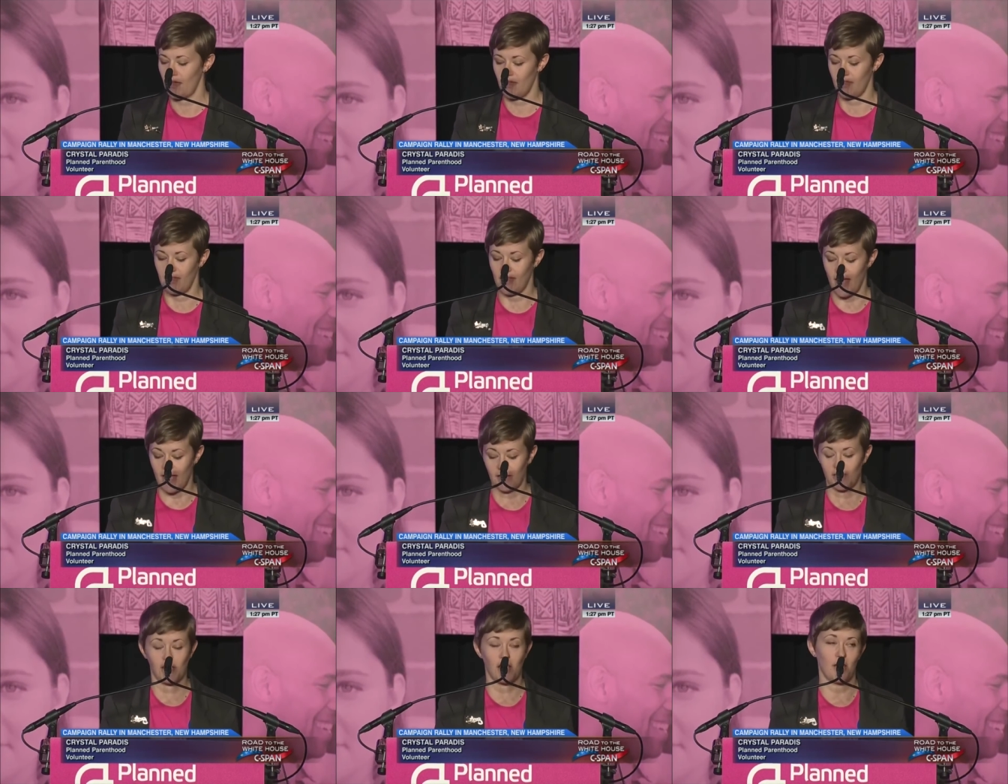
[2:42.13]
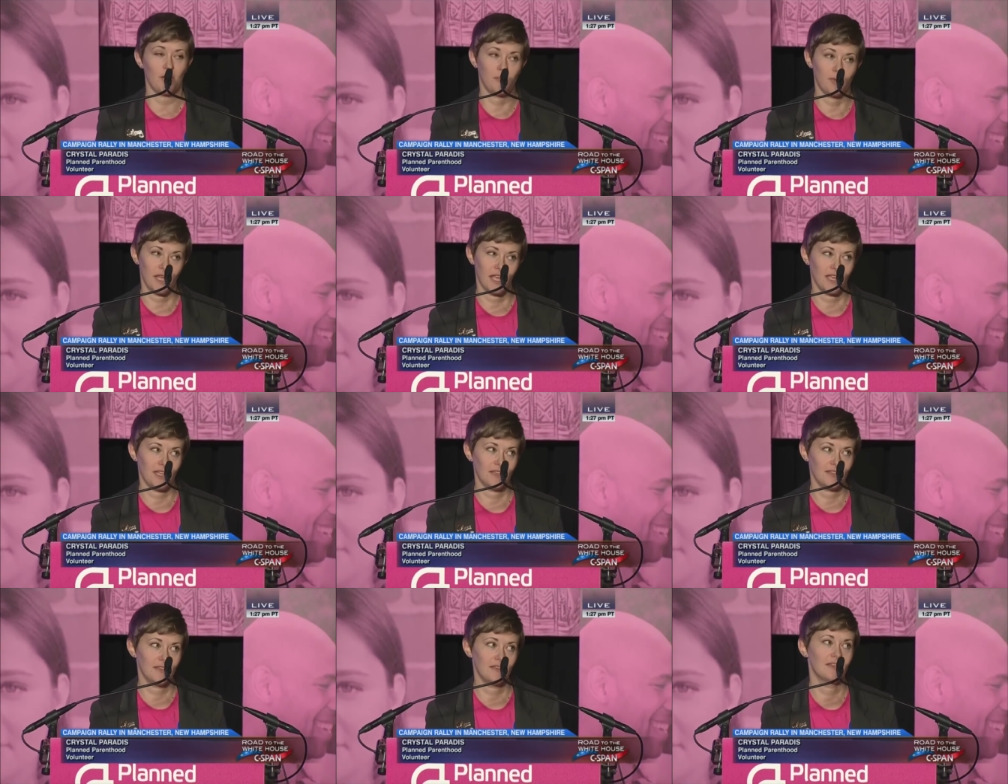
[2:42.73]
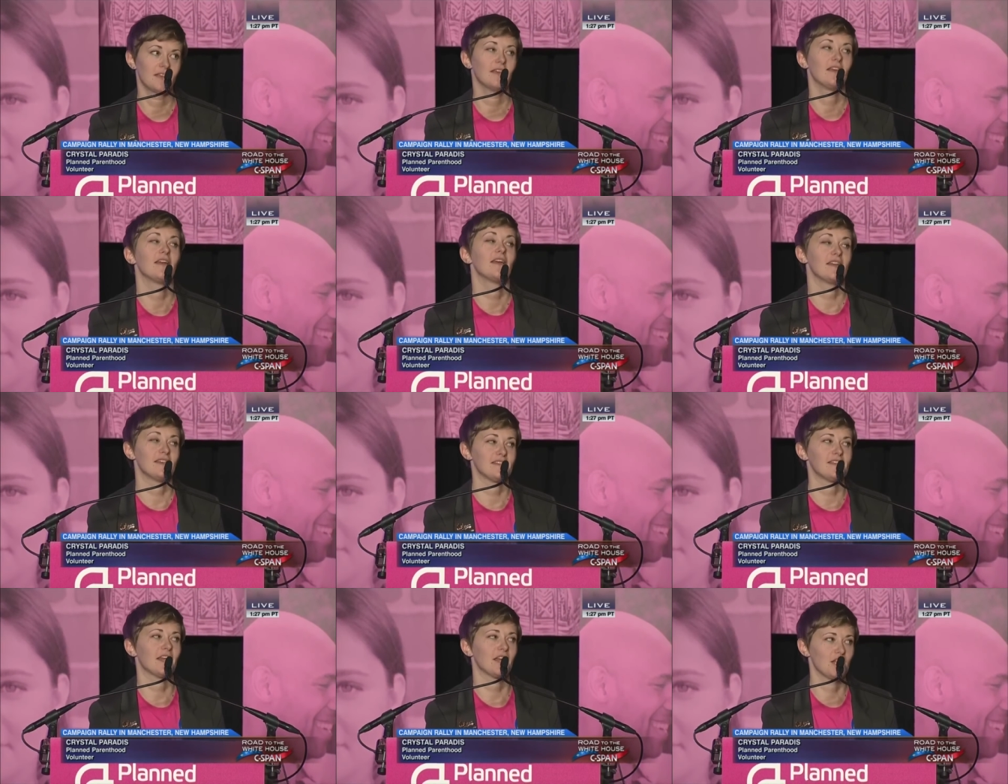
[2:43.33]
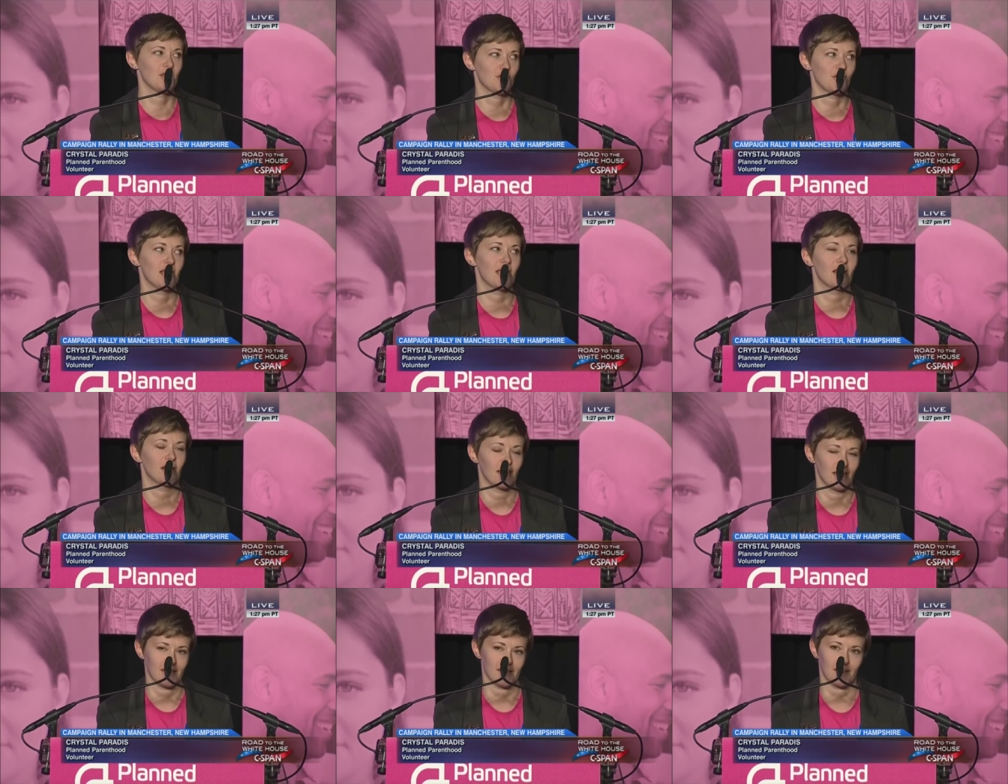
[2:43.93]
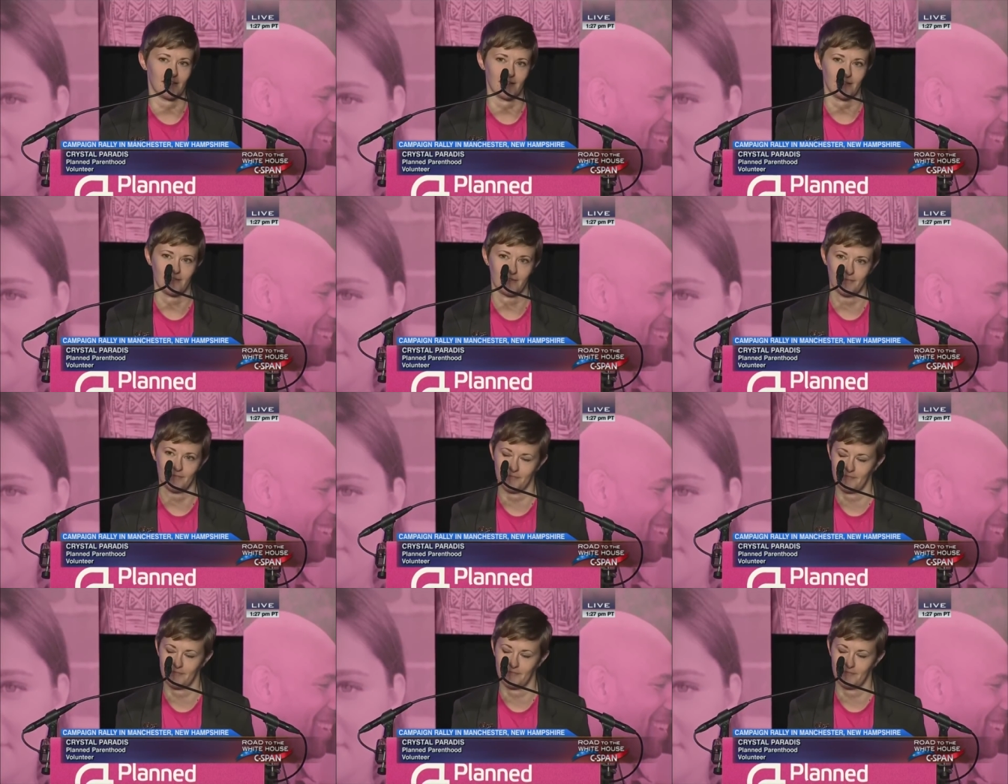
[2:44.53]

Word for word: That champion is Hillary Clinton.